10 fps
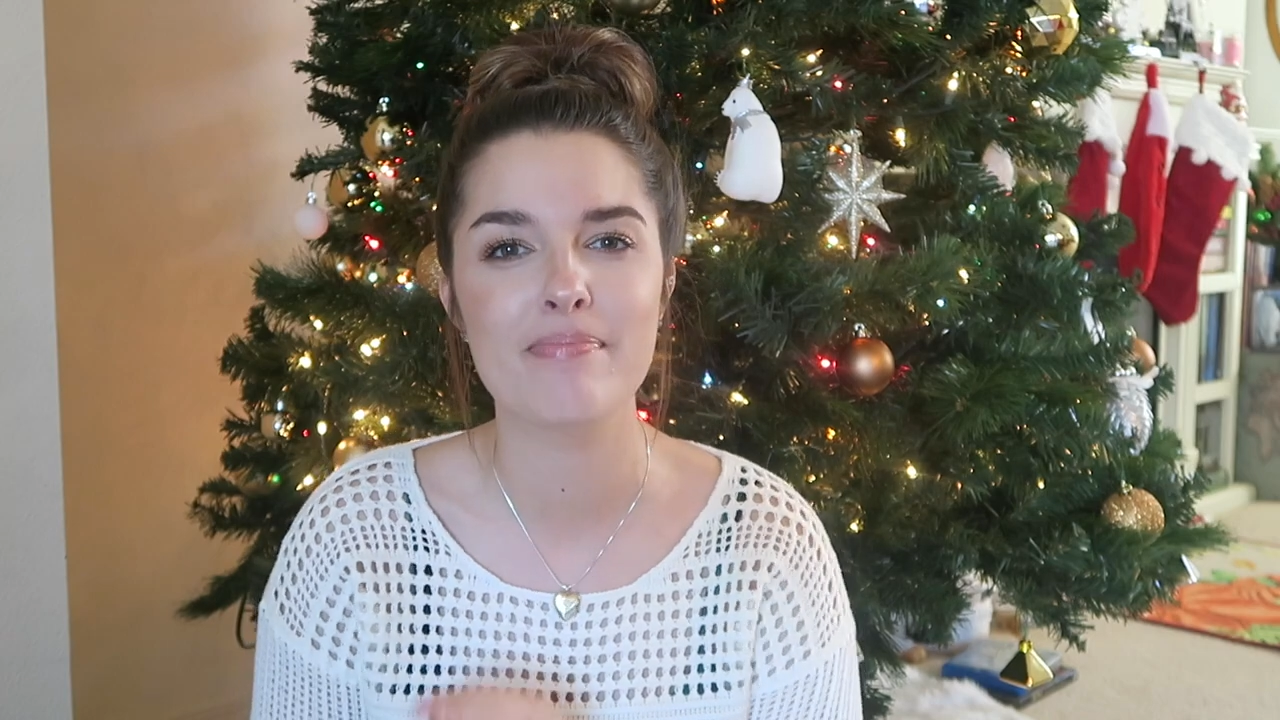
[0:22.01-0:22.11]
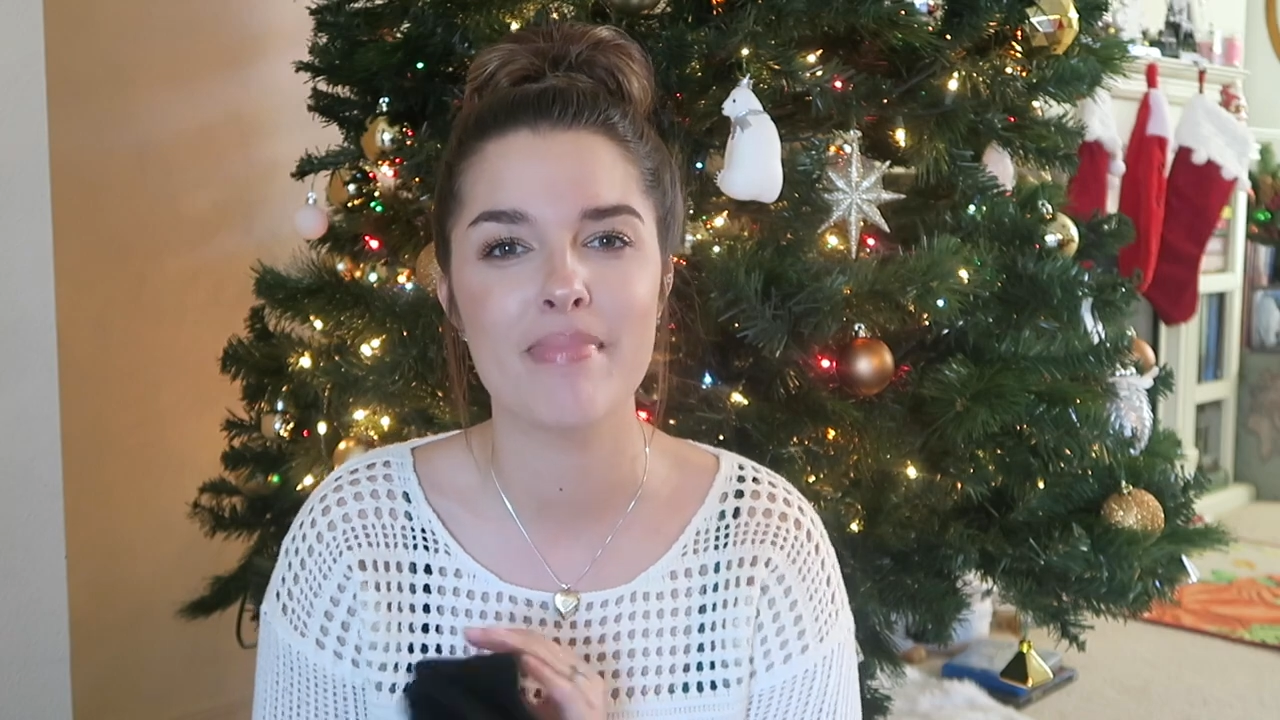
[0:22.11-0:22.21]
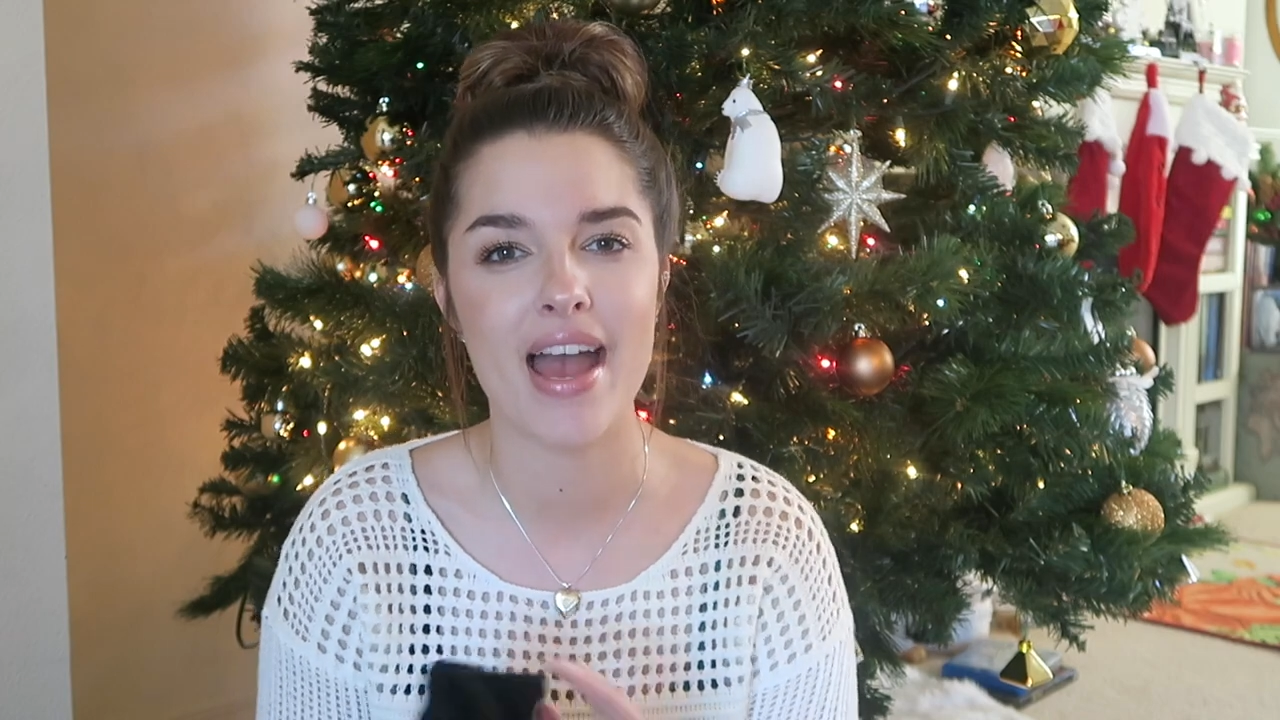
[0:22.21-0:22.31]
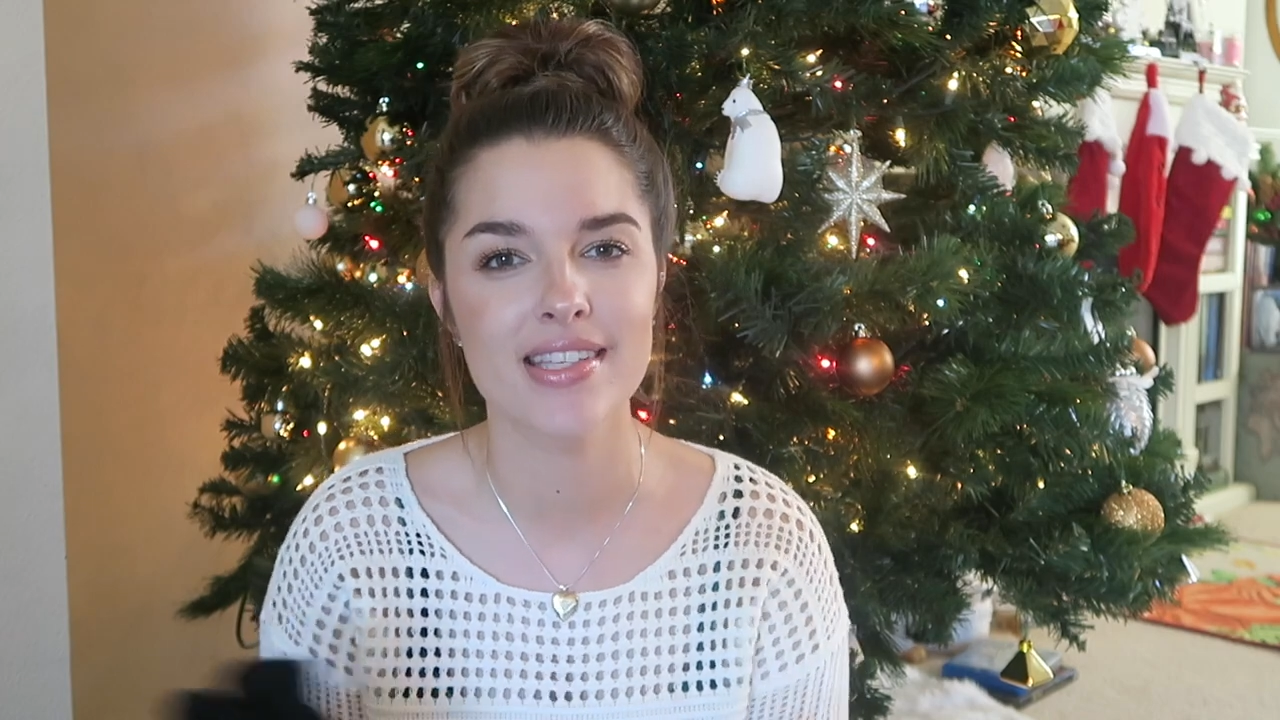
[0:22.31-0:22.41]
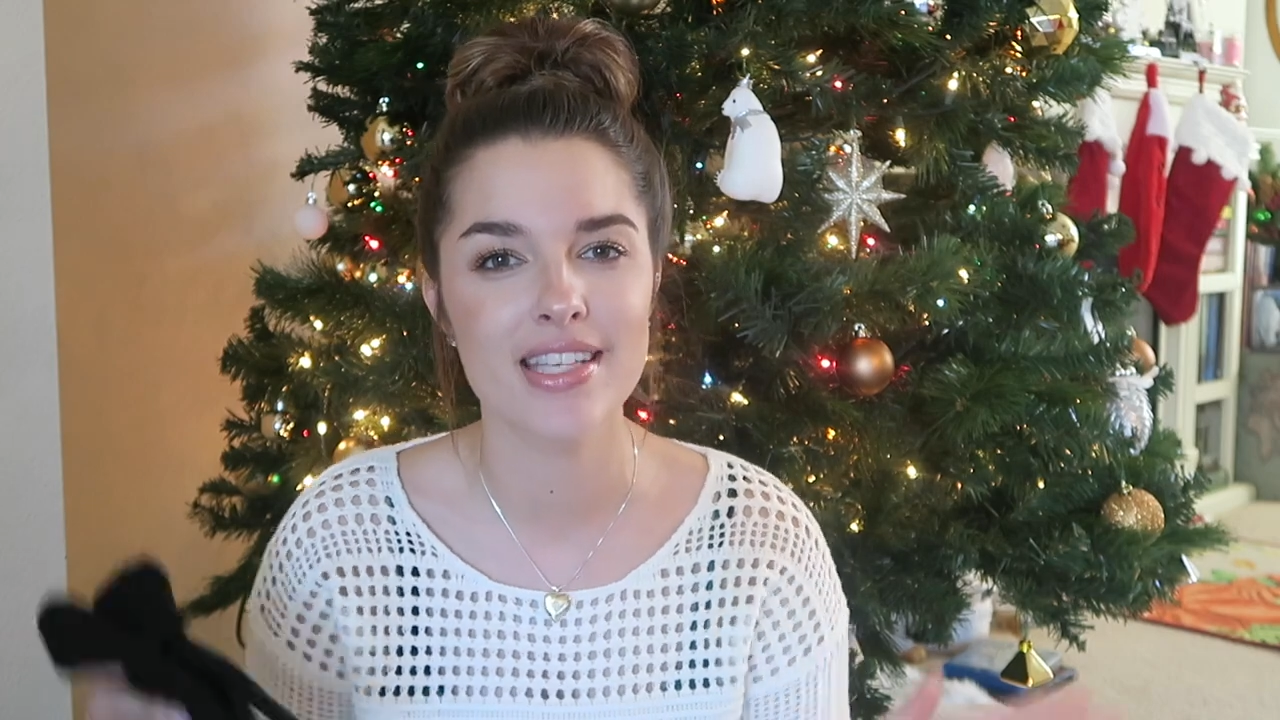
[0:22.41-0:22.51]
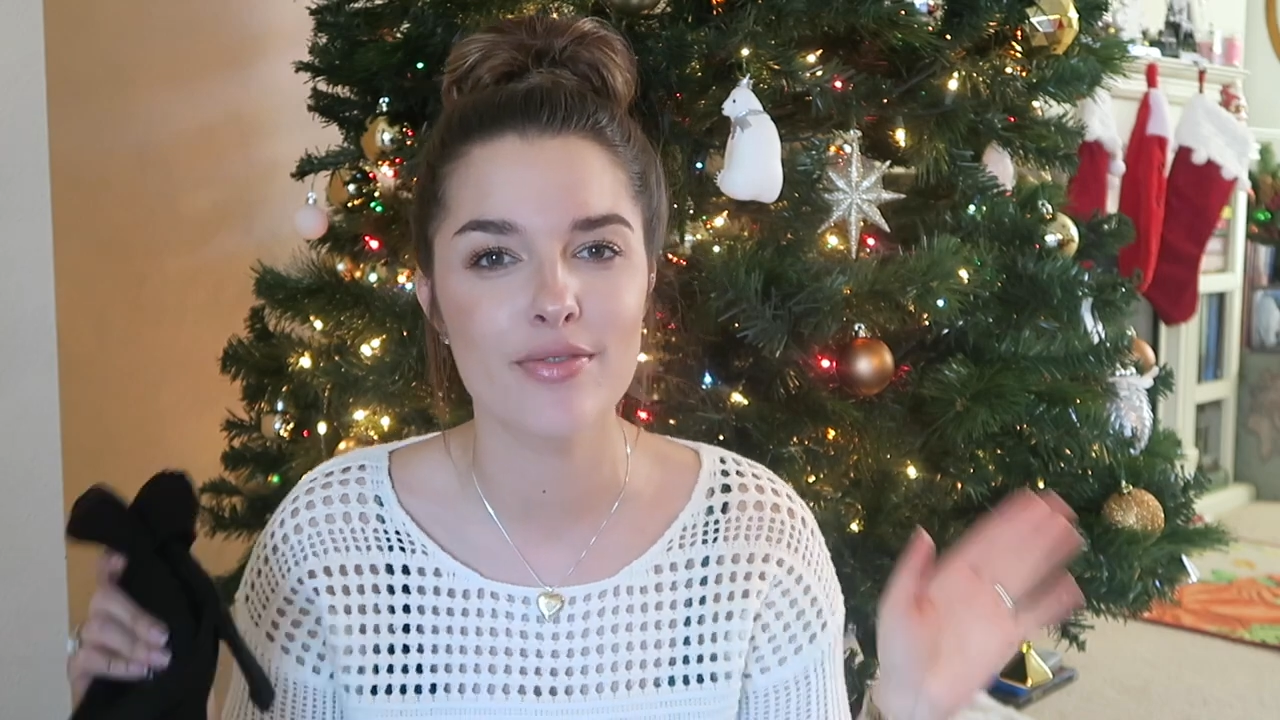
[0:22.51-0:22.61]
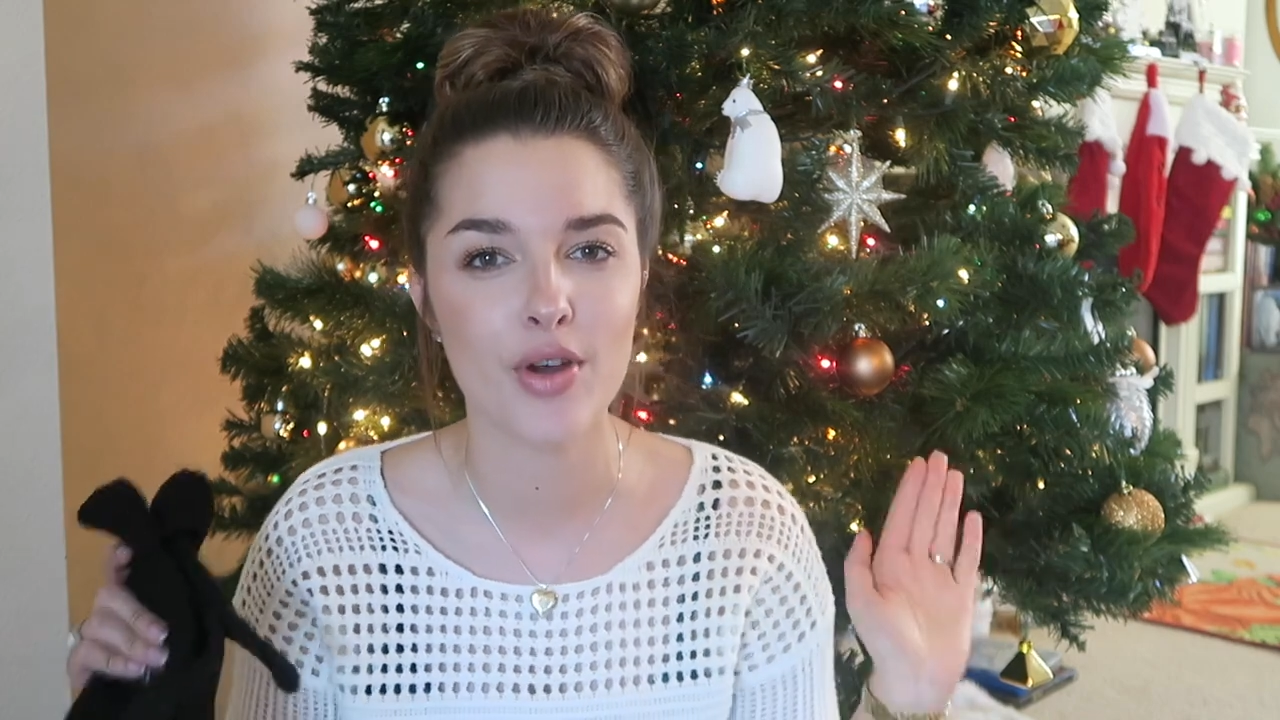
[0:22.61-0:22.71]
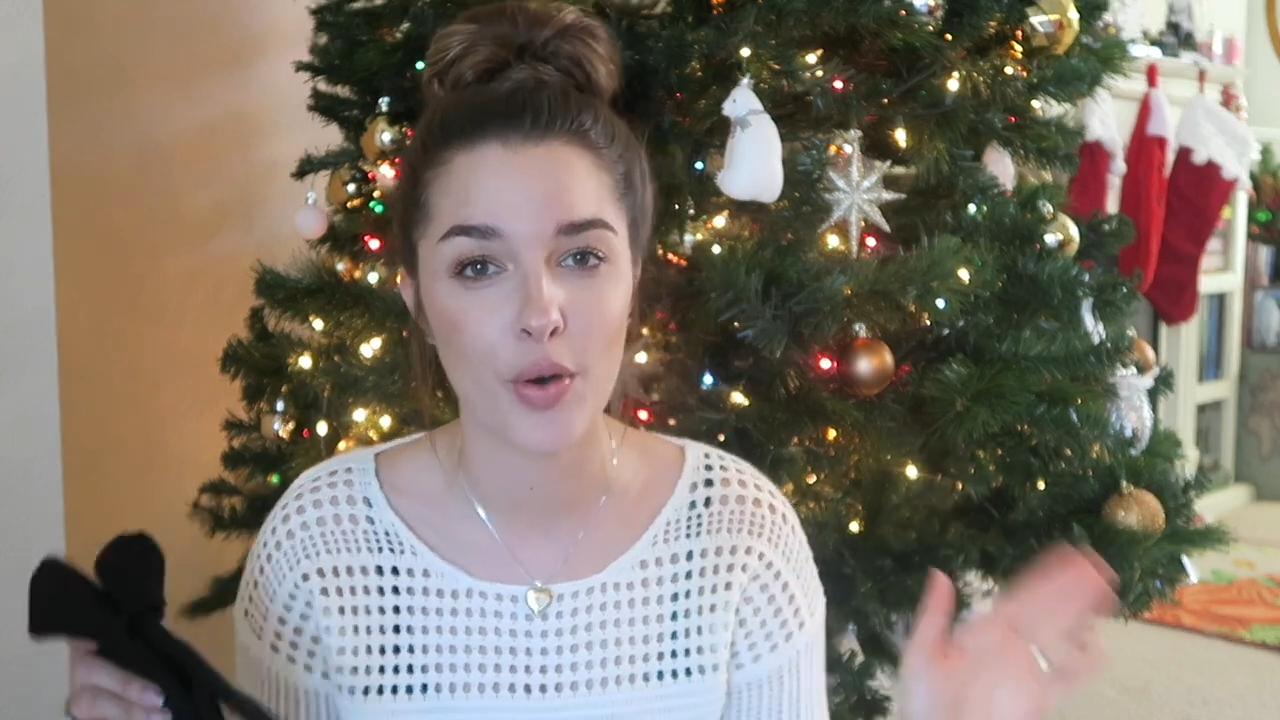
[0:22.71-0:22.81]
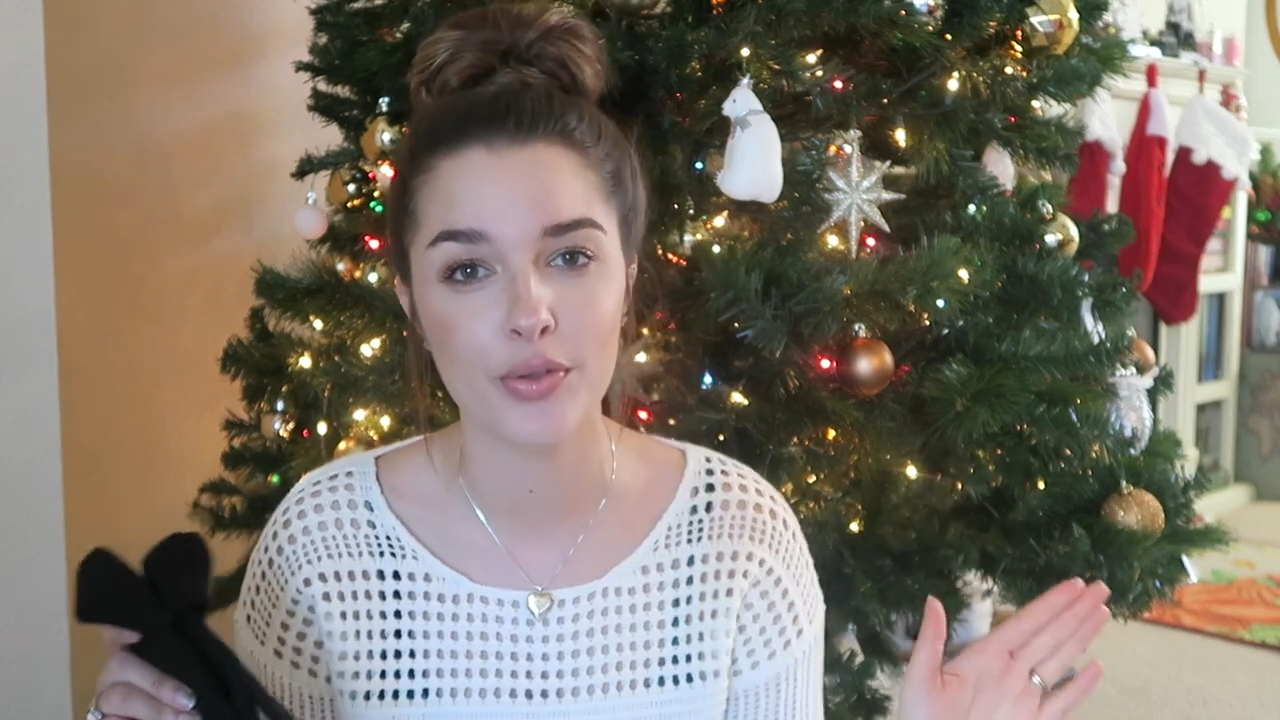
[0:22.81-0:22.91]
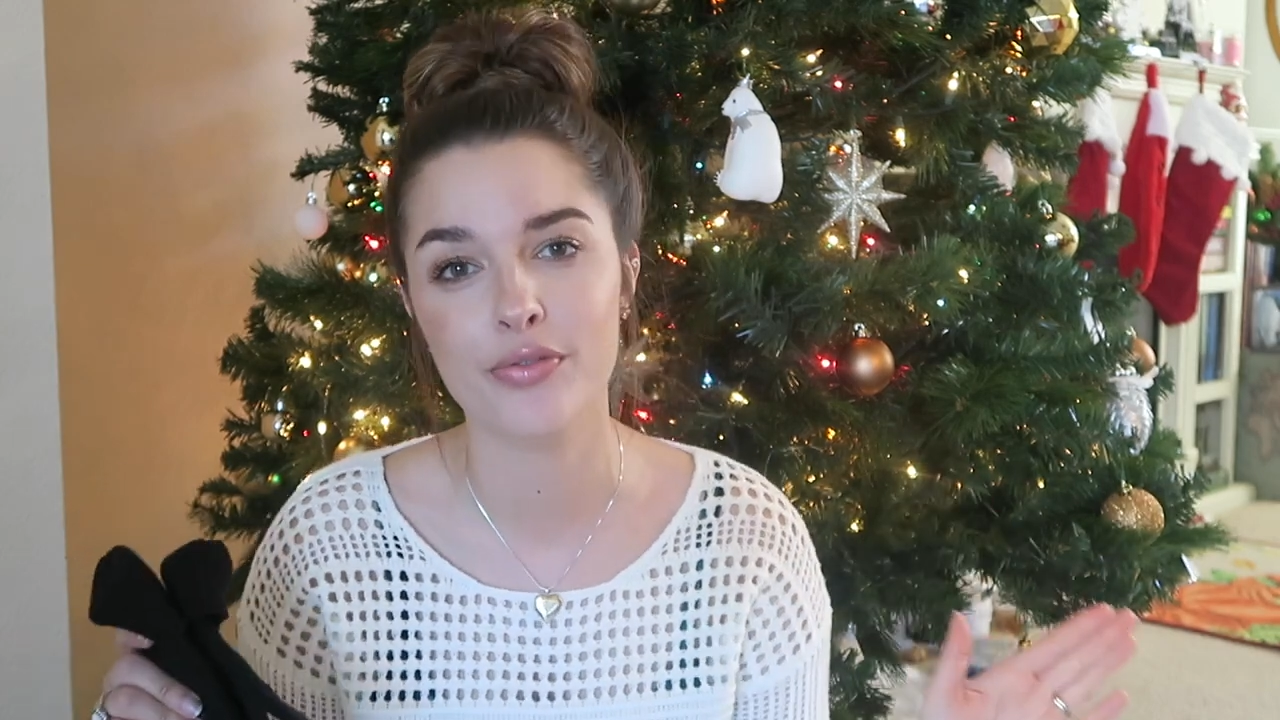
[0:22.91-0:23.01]
massive
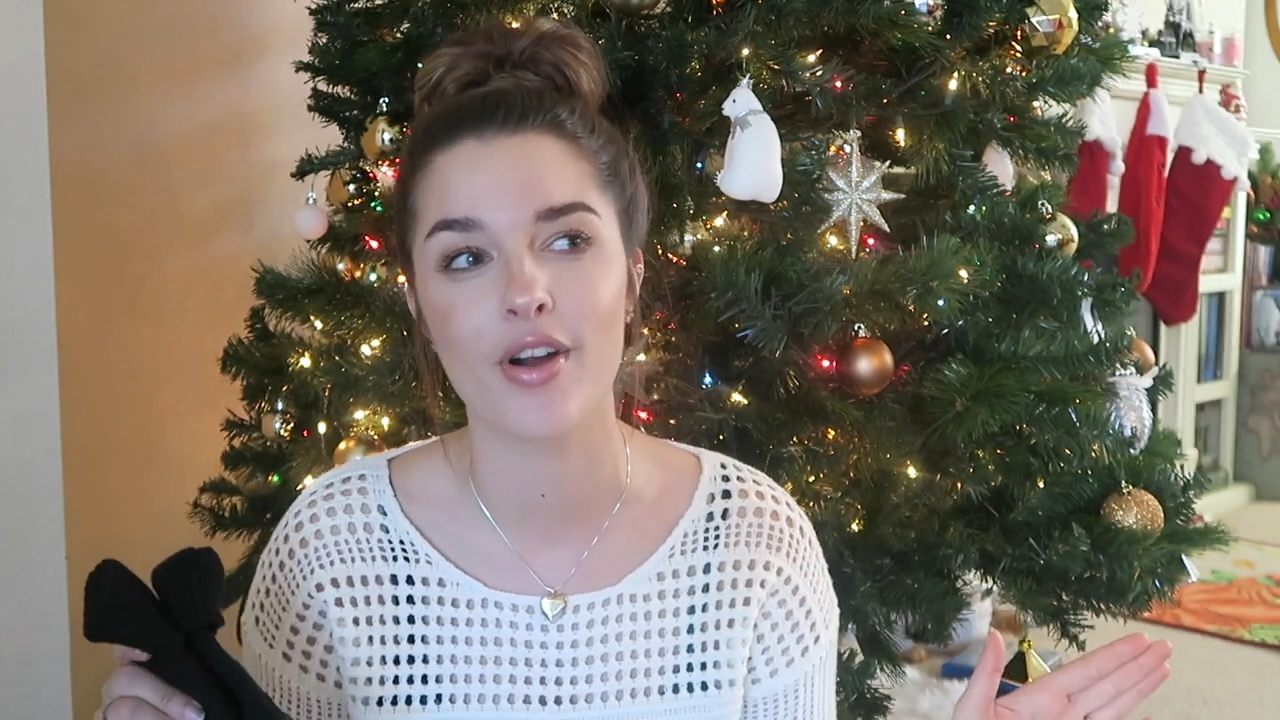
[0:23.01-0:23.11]
cold